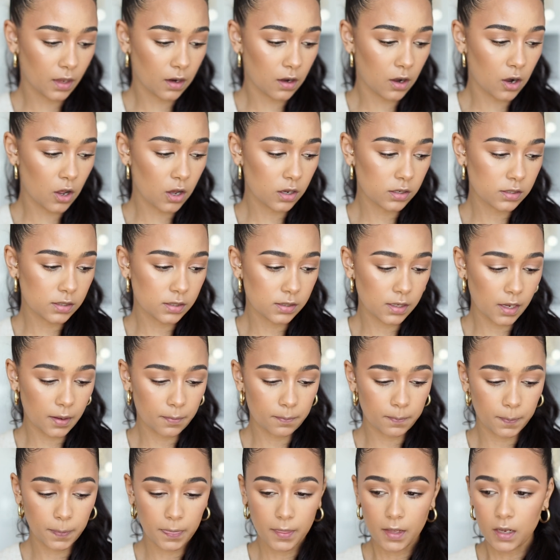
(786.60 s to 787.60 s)
Last
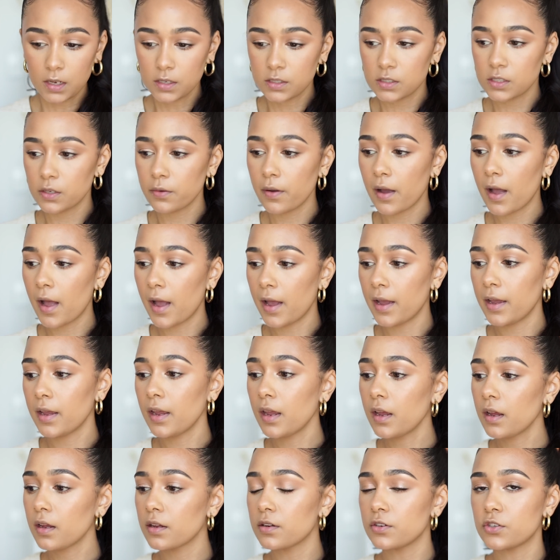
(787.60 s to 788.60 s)
step. So
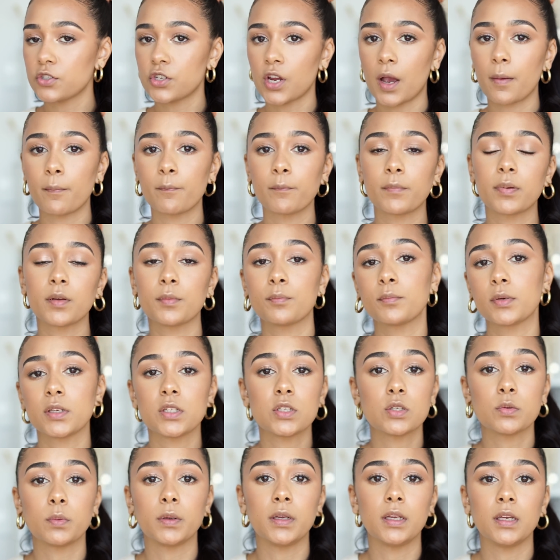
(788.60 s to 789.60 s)
I jump
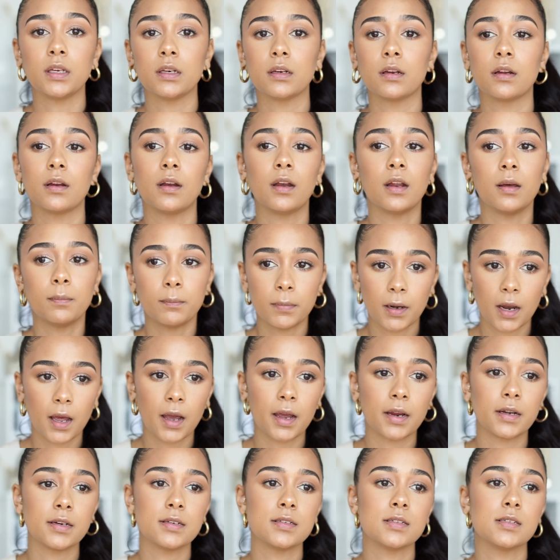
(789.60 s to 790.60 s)
between lip
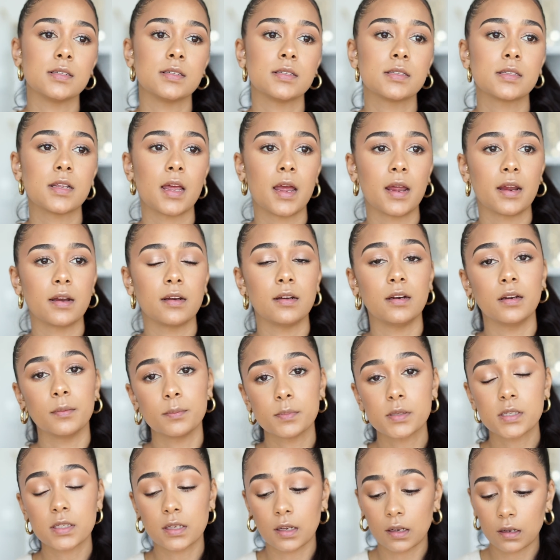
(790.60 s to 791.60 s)
liners and
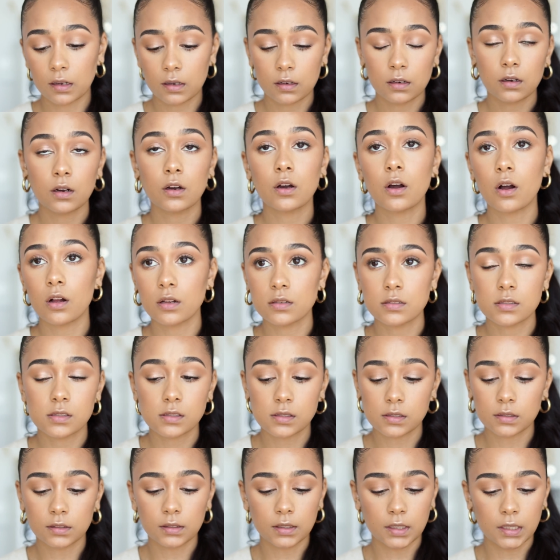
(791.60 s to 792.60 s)
lipstick
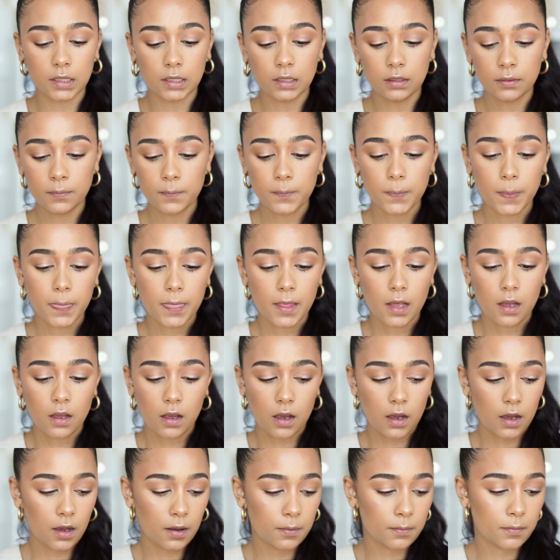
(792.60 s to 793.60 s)
constantly.
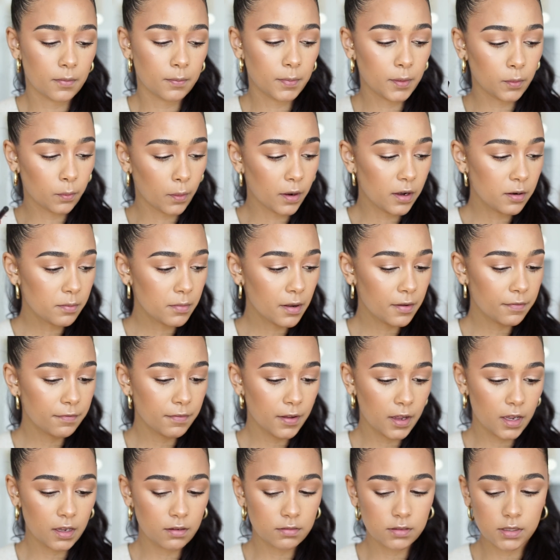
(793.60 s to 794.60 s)
But one of my
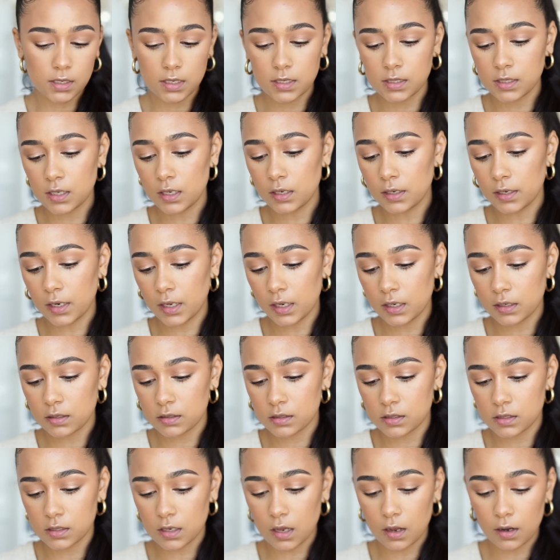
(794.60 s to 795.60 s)
faves is the
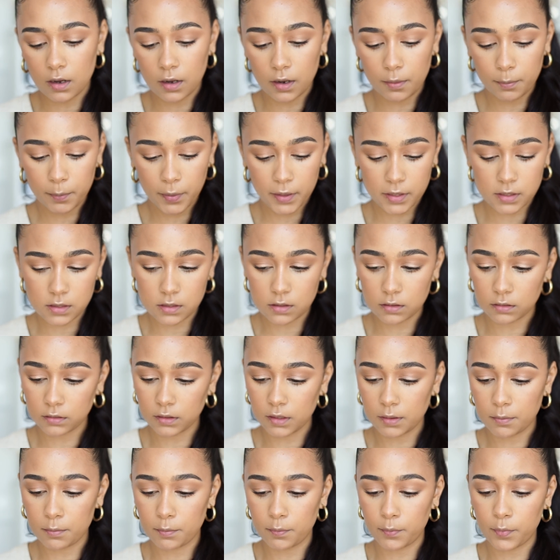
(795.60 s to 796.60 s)
NYX lip pencil
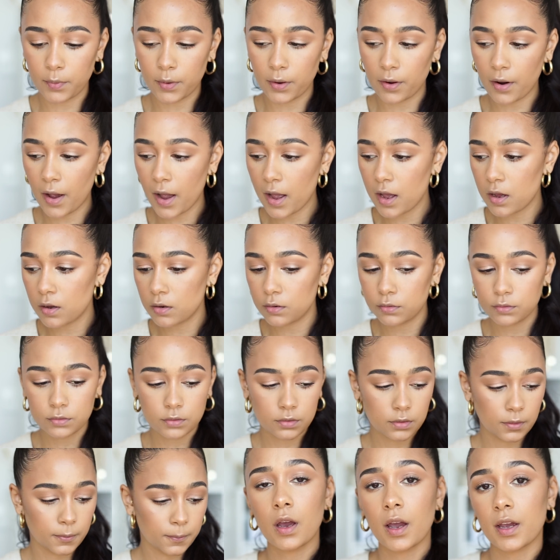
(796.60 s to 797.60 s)
in
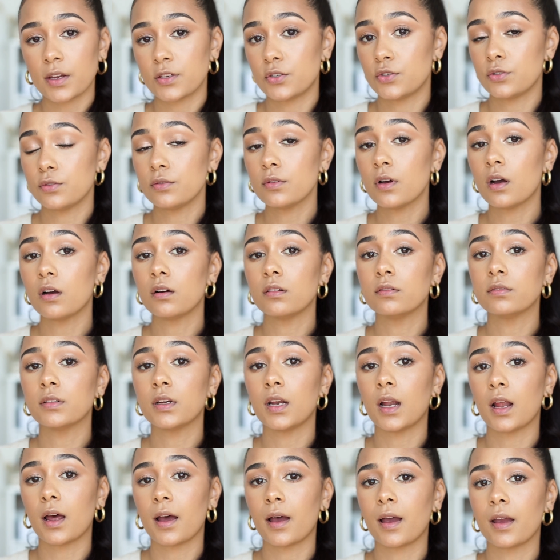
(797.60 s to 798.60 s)
brown. I do
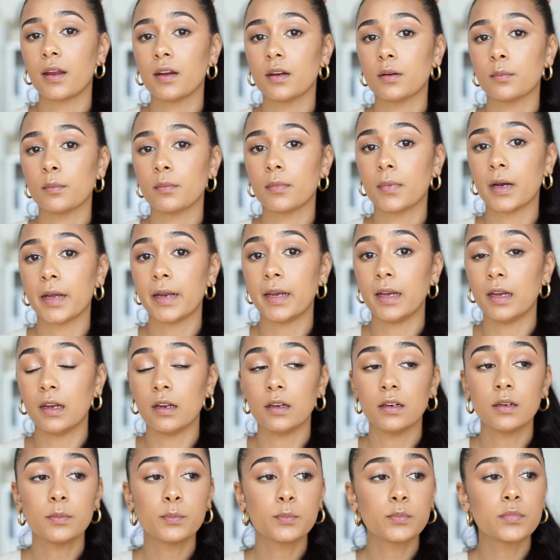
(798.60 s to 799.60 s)
overline my
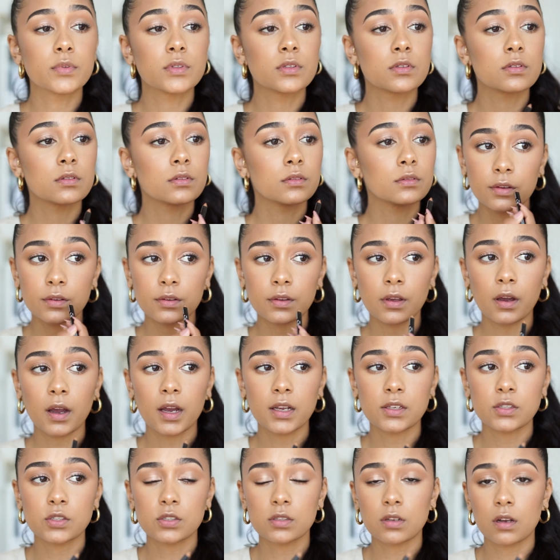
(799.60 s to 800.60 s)
lips. So I
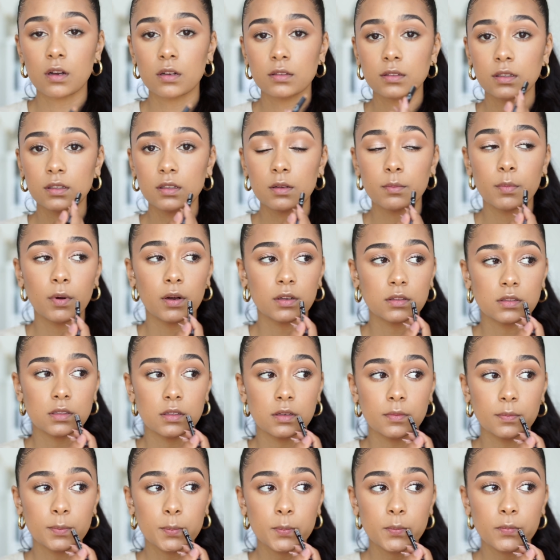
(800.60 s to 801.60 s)
start at the
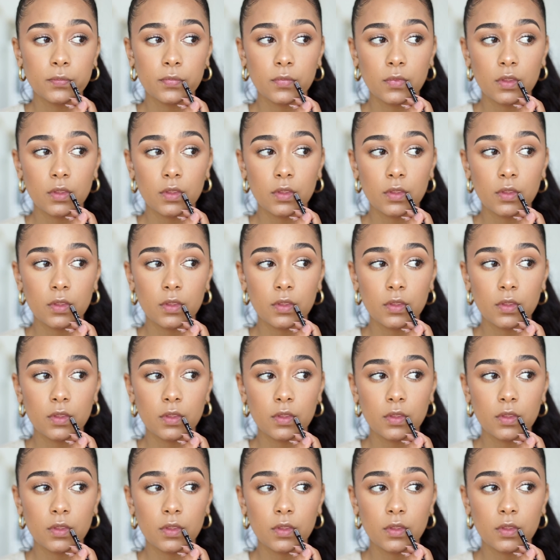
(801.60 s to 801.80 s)
bottom.